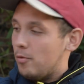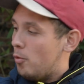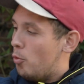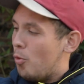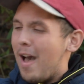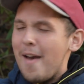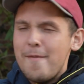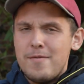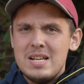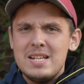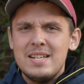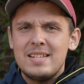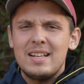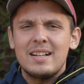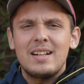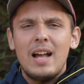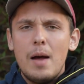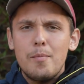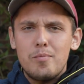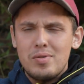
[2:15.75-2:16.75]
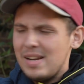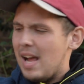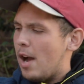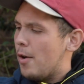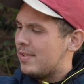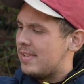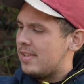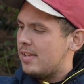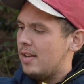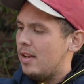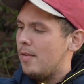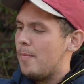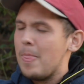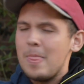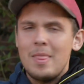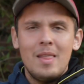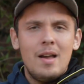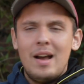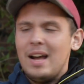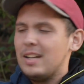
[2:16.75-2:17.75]
Whatever it is, I can't pronounce it.
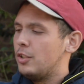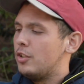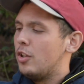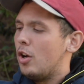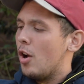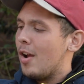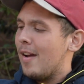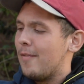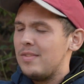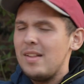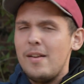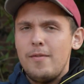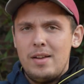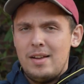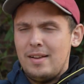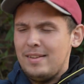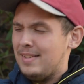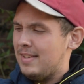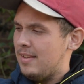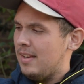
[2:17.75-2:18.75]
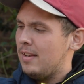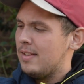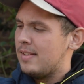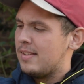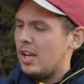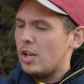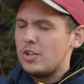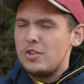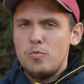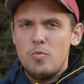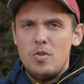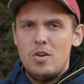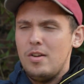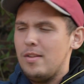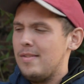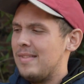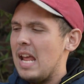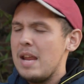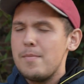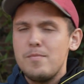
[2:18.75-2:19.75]
I don't know. I've never seen such
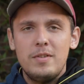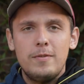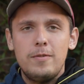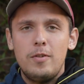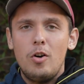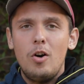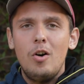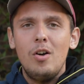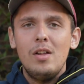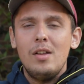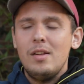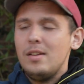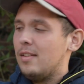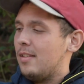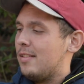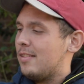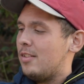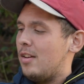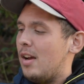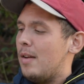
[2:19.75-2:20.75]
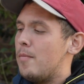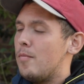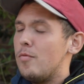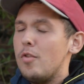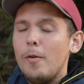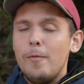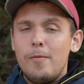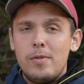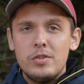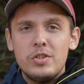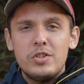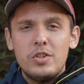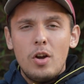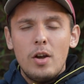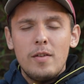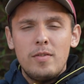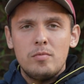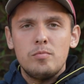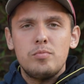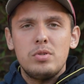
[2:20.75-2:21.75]
a name before, so I'm not very sure
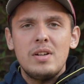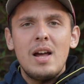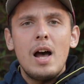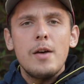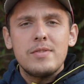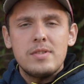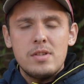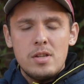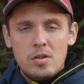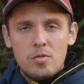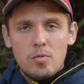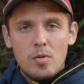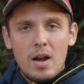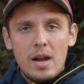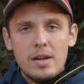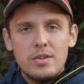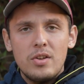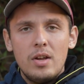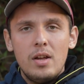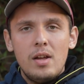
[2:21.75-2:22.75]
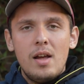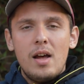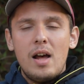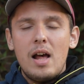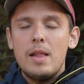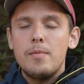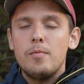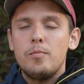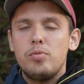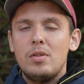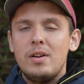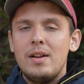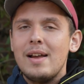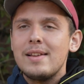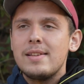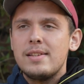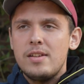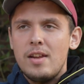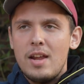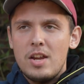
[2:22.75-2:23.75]
if I'm pronouncing it right. And
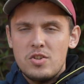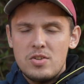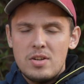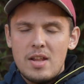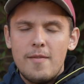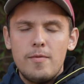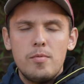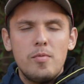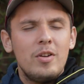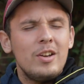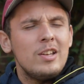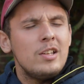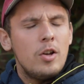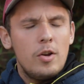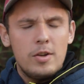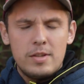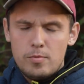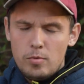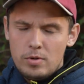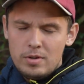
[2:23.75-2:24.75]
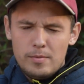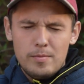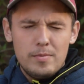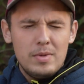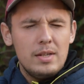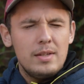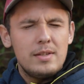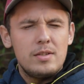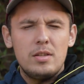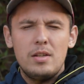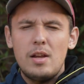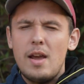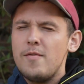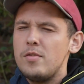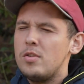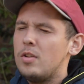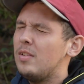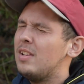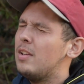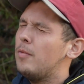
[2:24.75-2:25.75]
pronunciation, everybody knows what it means.
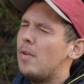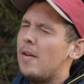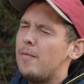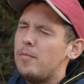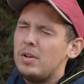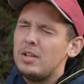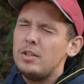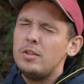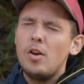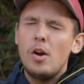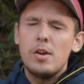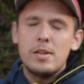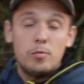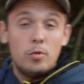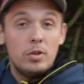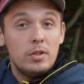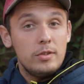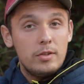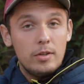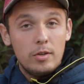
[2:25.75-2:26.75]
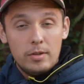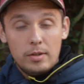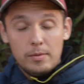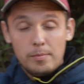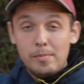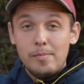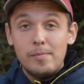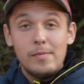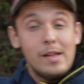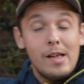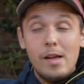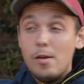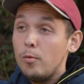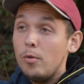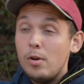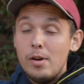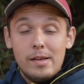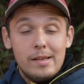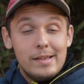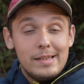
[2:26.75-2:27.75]
Everybody knows what it
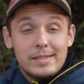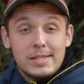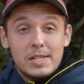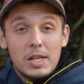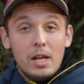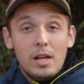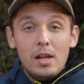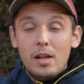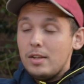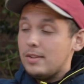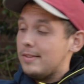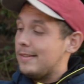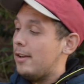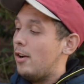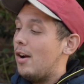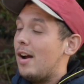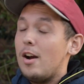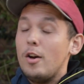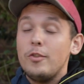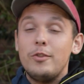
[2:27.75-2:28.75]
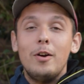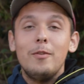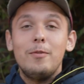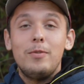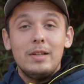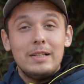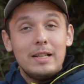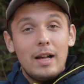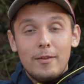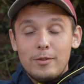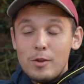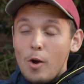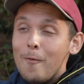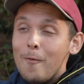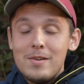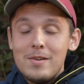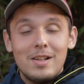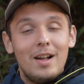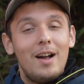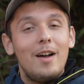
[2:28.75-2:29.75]
is. So I don't think
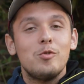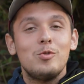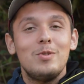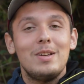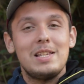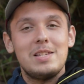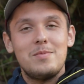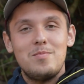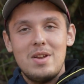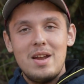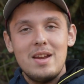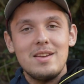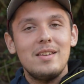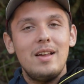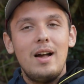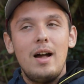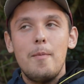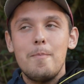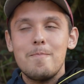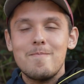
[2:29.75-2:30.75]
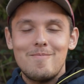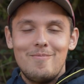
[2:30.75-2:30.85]
I have to explain that.